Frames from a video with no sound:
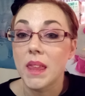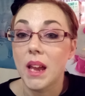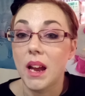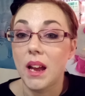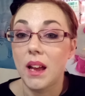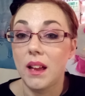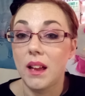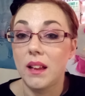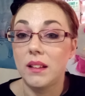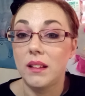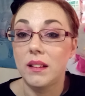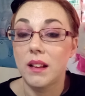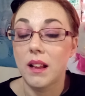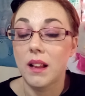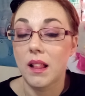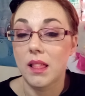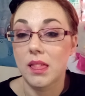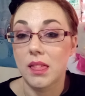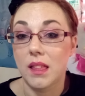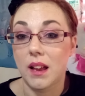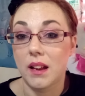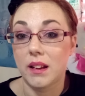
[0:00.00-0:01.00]
And
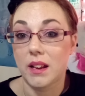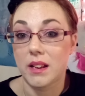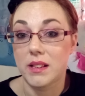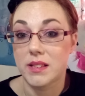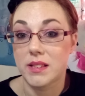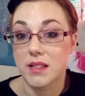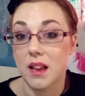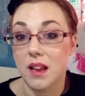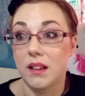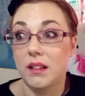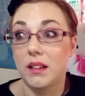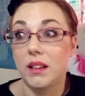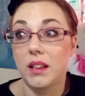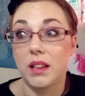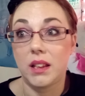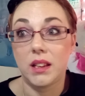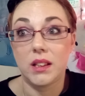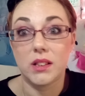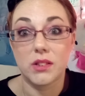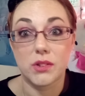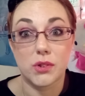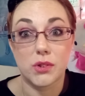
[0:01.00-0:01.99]
like I said,
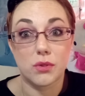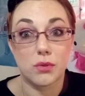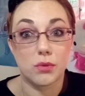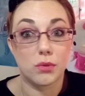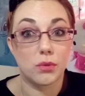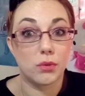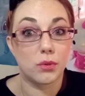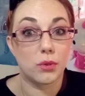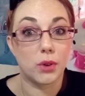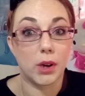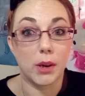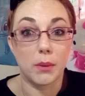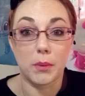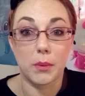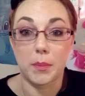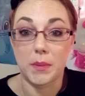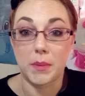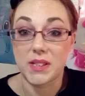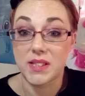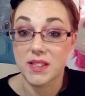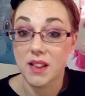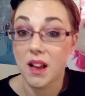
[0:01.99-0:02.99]
he's great
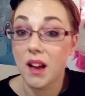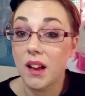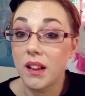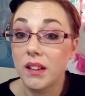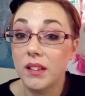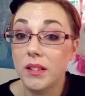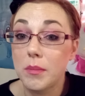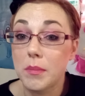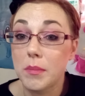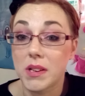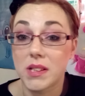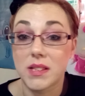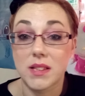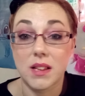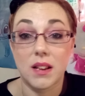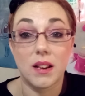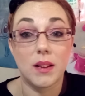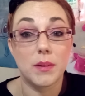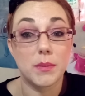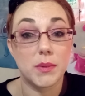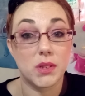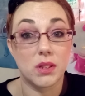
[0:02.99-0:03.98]
with my son. My
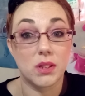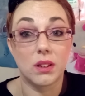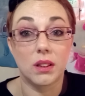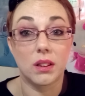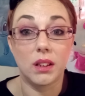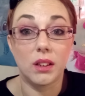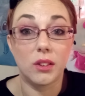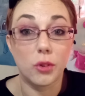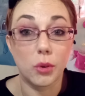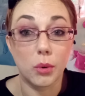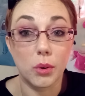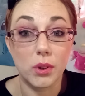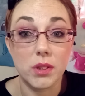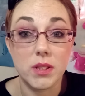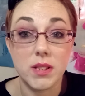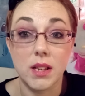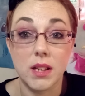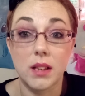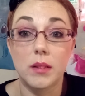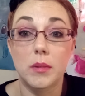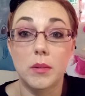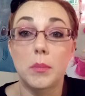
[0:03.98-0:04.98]
son absolutely
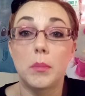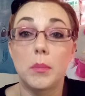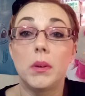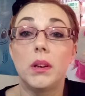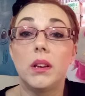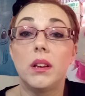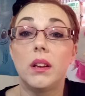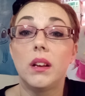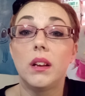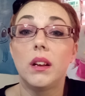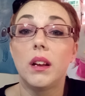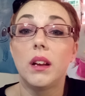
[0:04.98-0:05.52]
adores him.